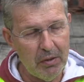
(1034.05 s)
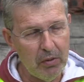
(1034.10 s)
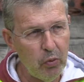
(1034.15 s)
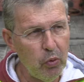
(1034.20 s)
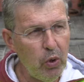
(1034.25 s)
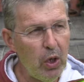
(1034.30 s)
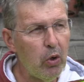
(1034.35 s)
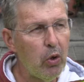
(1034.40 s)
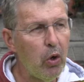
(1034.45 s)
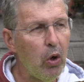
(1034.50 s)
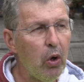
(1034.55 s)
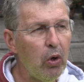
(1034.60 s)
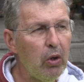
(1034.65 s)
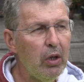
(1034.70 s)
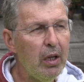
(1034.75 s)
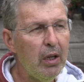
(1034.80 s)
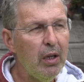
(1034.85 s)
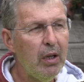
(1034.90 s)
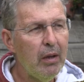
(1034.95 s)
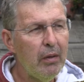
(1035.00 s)
We call
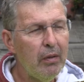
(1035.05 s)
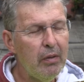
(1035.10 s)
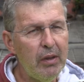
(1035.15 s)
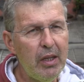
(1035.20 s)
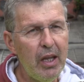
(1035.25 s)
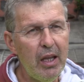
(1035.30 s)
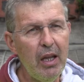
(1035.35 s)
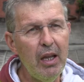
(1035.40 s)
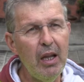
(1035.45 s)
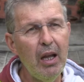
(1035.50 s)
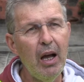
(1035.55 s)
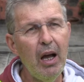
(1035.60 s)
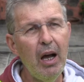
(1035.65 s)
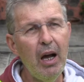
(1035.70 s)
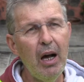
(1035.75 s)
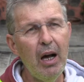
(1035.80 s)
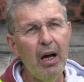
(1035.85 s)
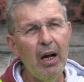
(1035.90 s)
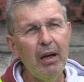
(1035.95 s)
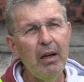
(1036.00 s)
the
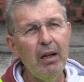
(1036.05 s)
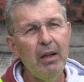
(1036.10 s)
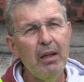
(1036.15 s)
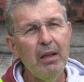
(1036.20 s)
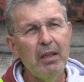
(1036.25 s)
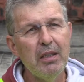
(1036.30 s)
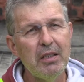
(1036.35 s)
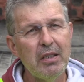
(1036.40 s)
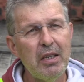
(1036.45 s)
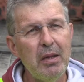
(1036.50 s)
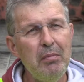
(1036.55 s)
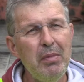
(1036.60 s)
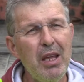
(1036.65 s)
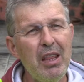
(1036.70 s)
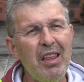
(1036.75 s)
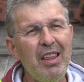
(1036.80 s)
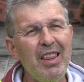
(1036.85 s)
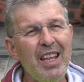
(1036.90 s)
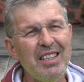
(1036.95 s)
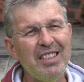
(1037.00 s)
uh,
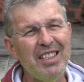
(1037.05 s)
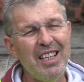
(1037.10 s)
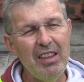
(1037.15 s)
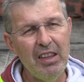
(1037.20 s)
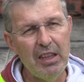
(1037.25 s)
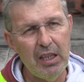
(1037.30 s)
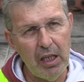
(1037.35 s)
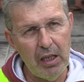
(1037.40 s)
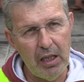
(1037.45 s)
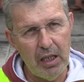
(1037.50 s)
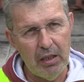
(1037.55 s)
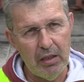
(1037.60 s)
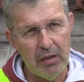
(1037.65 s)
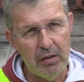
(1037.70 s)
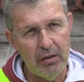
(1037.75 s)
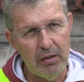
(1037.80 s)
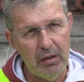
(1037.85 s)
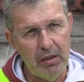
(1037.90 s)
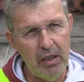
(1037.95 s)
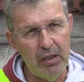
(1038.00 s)
seismicidad sentida,
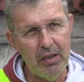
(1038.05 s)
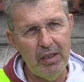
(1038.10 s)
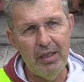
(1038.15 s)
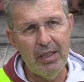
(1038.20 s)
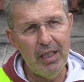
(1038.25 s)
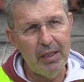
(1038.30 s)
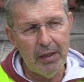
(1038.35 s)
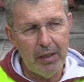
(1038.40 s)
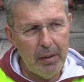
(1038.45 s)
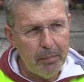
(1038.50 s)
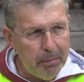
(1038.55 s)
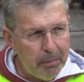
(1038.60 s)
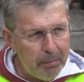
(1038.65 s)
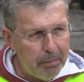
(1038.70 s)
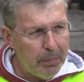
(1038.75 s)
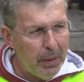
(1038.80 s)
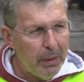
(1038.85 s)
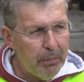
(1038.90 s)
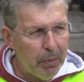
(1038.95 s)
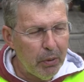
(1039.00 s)
the, that the
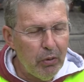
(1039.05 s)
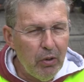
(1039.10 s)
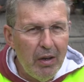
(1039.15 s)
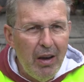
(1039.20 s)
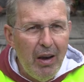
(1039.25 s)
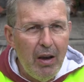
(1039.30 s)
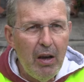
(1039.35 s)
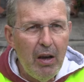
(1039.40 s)
people